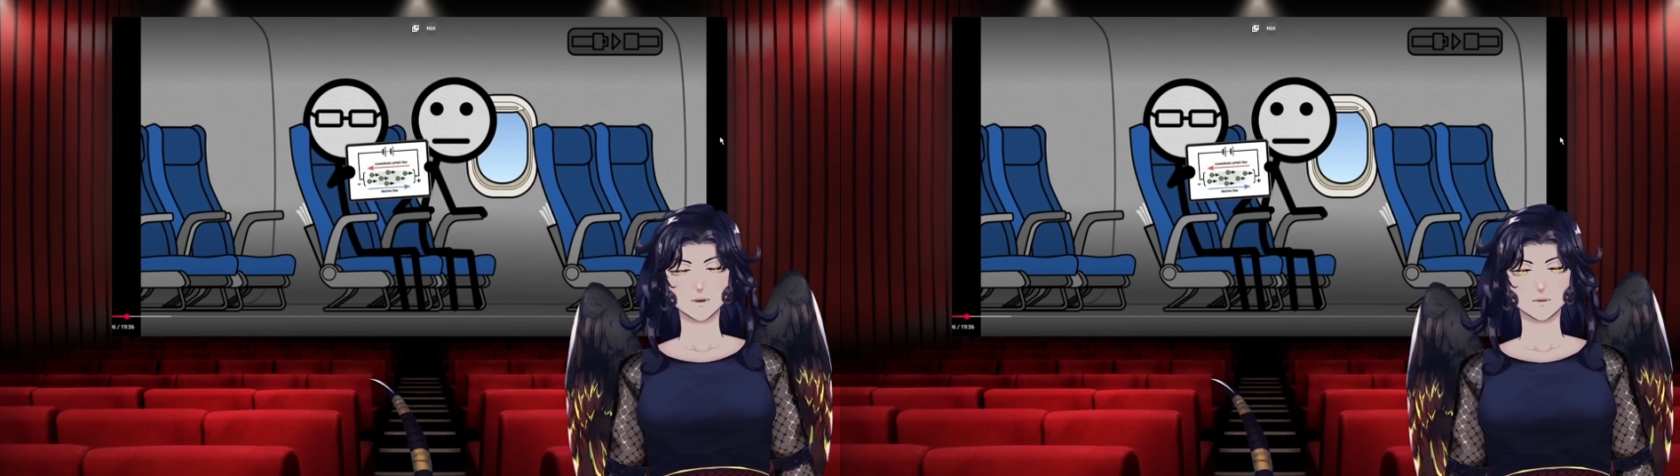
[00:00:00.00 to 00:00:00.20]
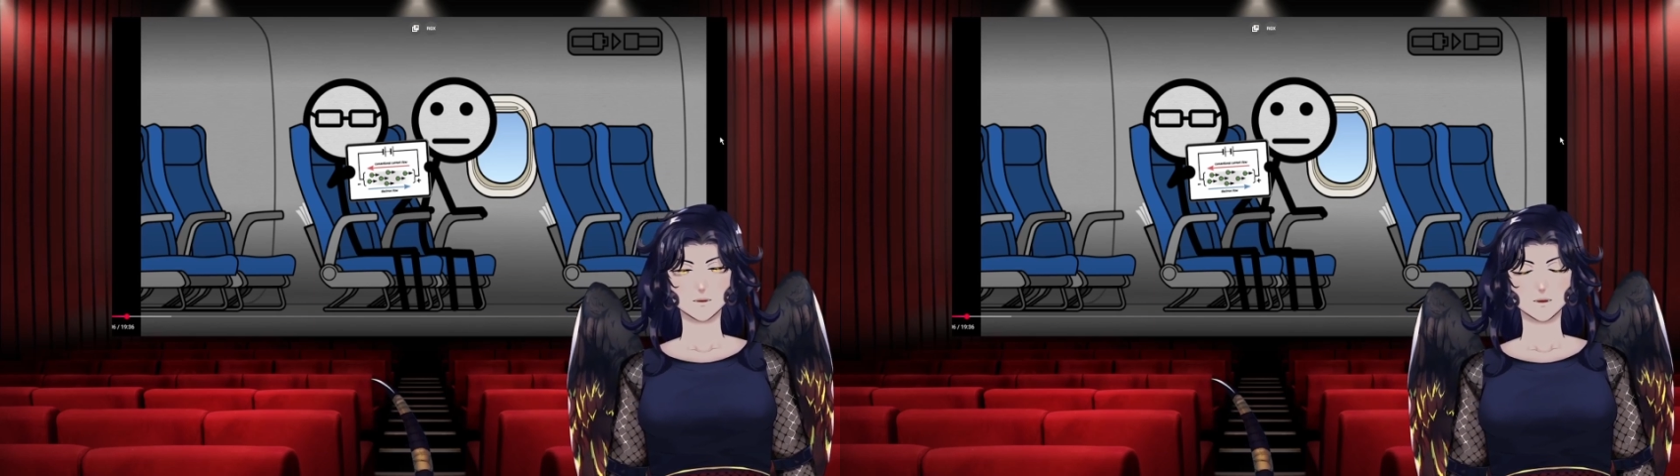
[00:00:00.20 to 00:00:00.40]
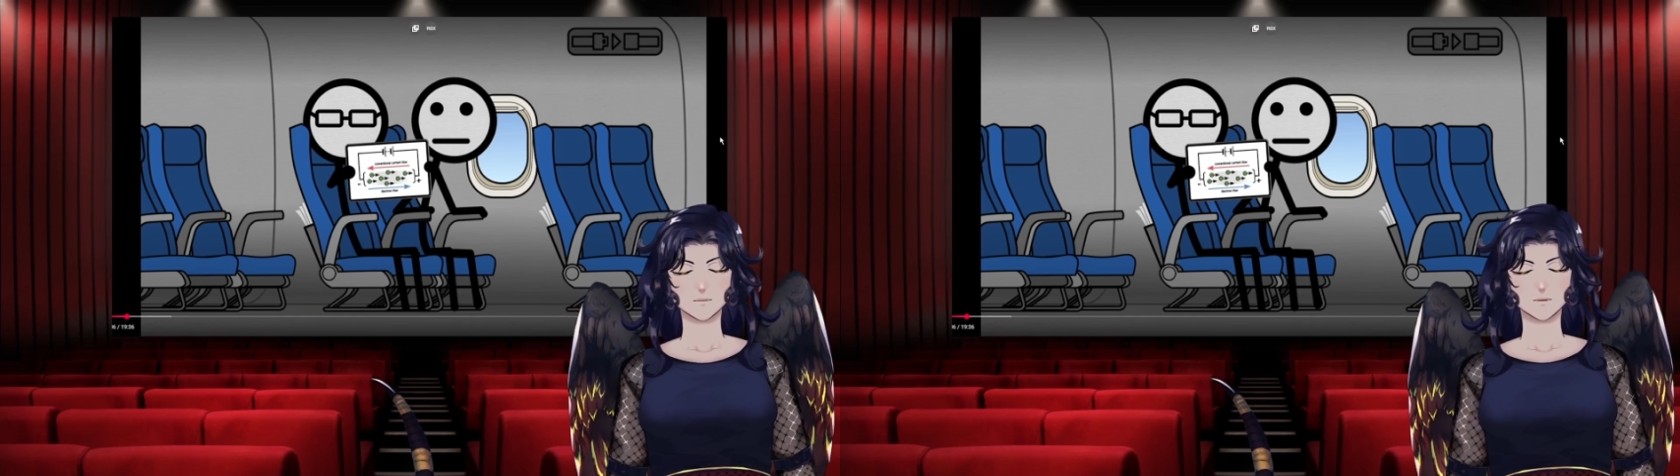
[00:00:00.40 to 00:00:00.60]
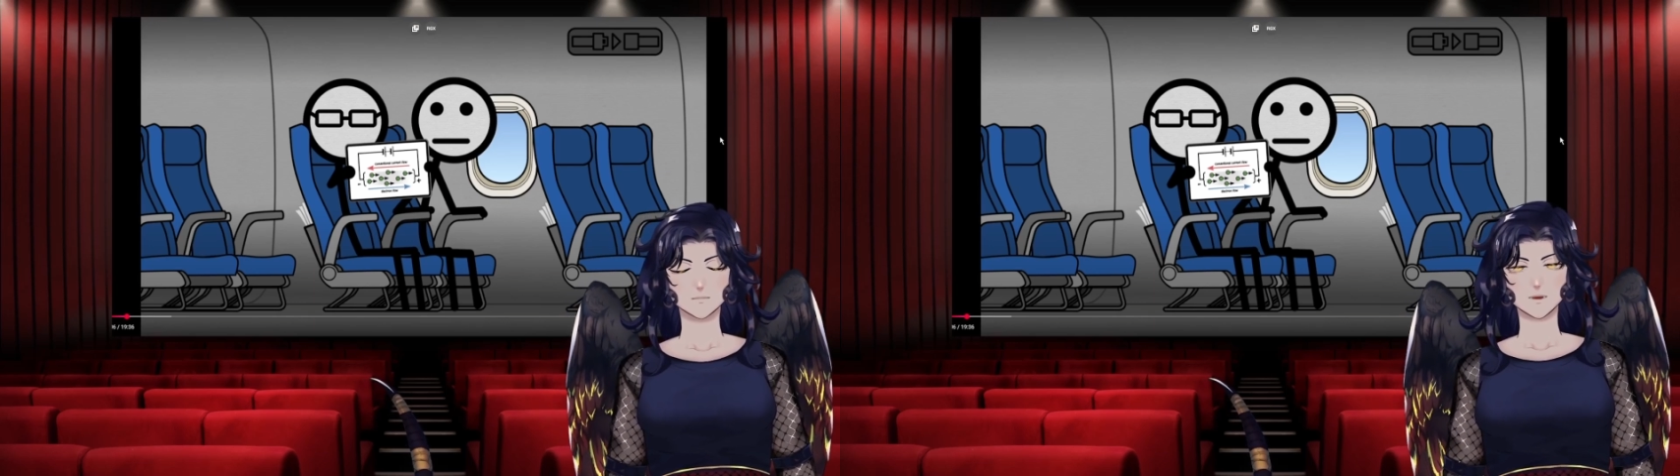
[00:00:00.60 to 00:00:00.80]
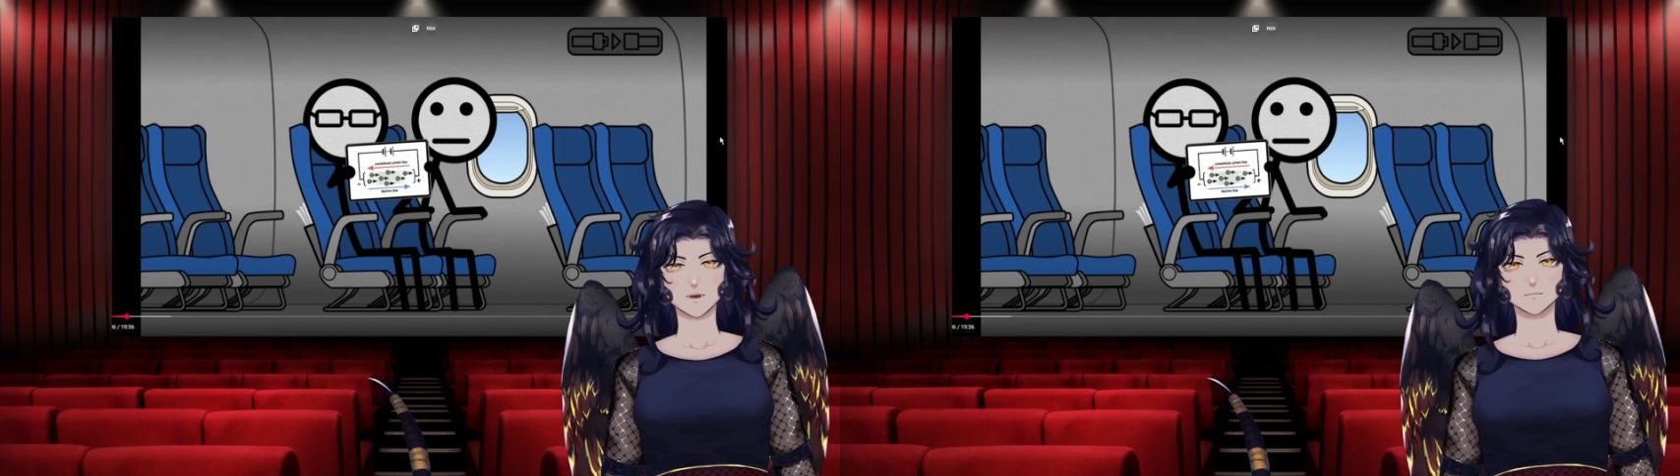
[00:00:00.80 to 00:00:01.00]
there's no
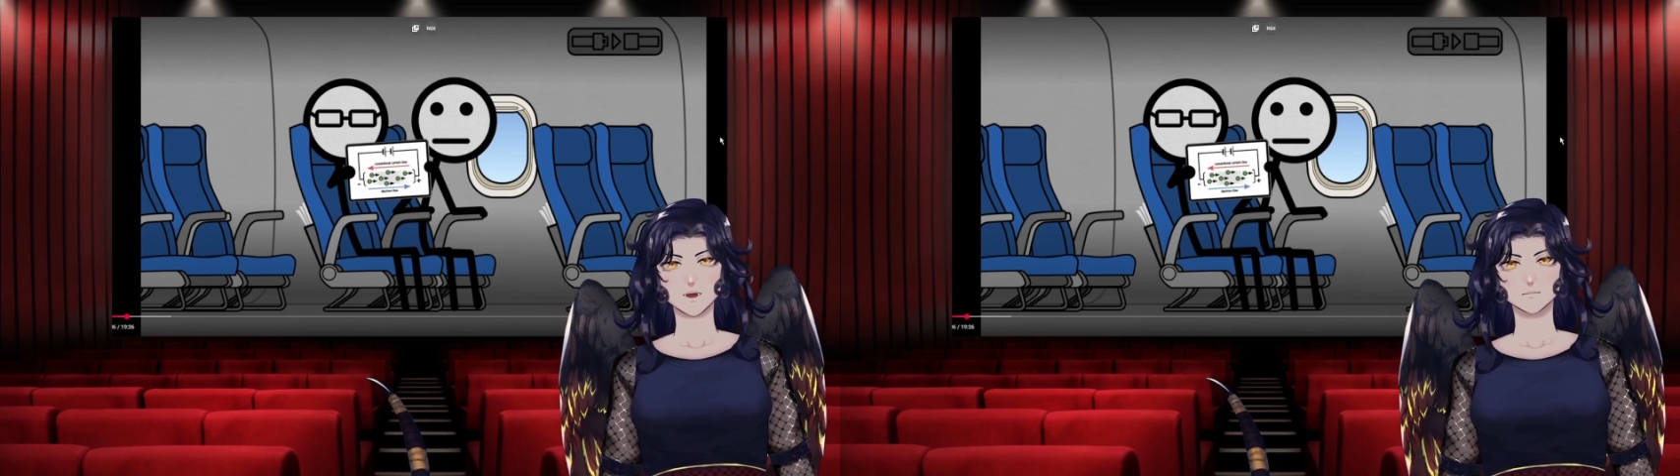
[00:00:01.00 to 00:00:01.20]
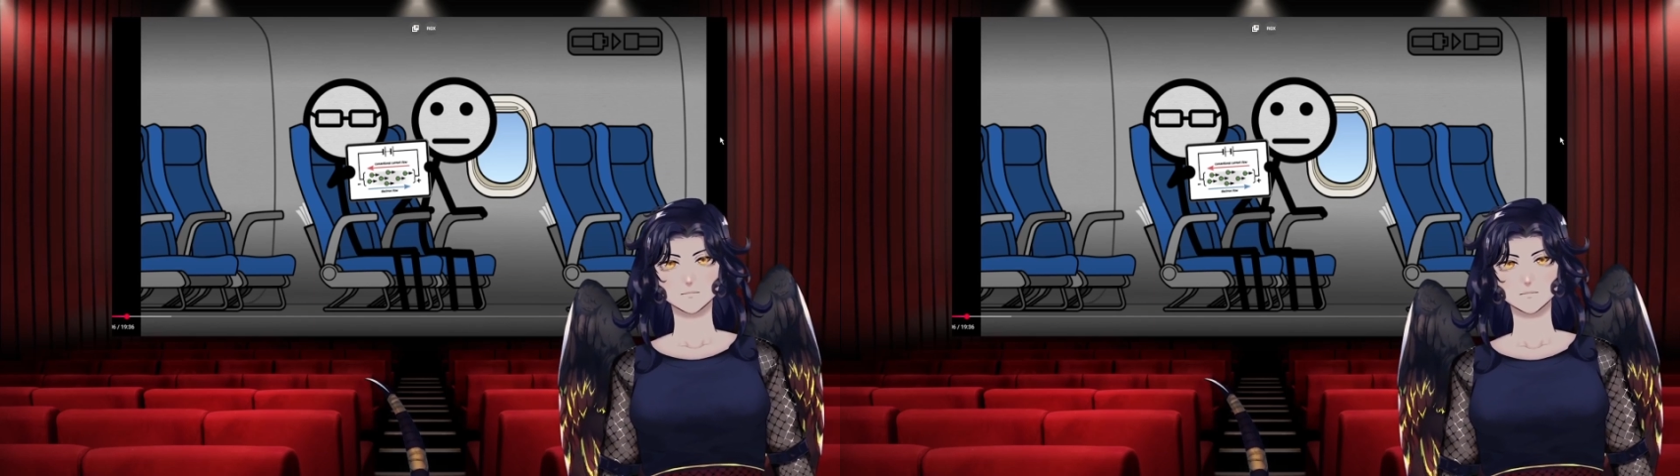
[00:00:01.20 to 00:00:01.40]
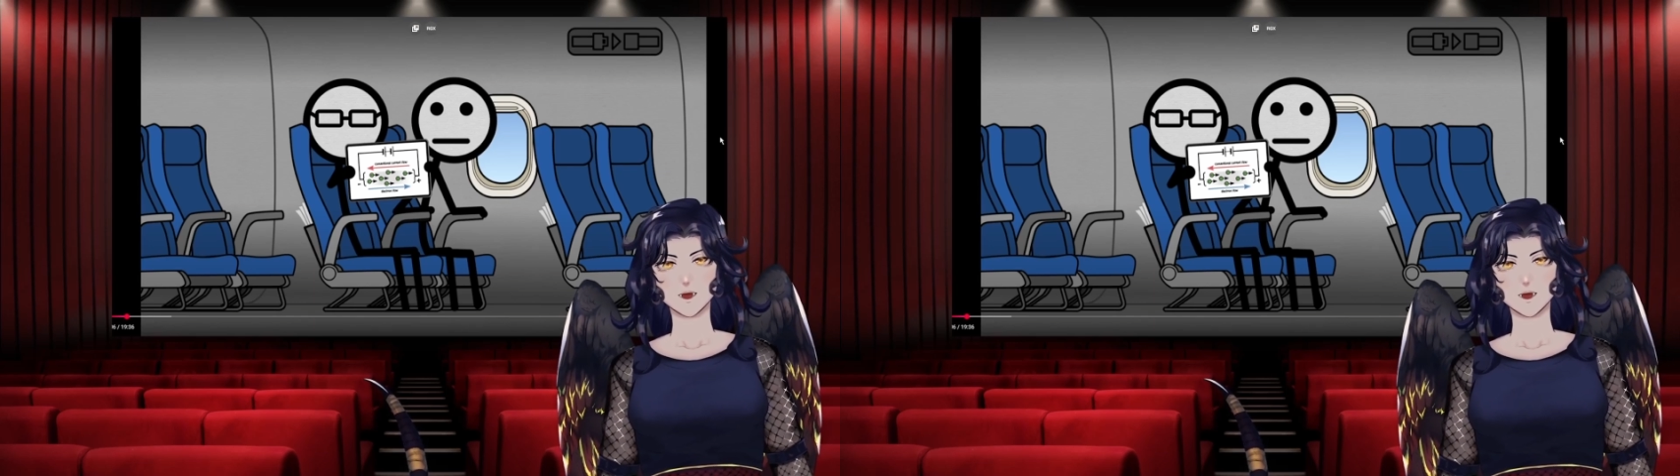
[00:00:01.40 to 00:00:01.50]
real meaning to the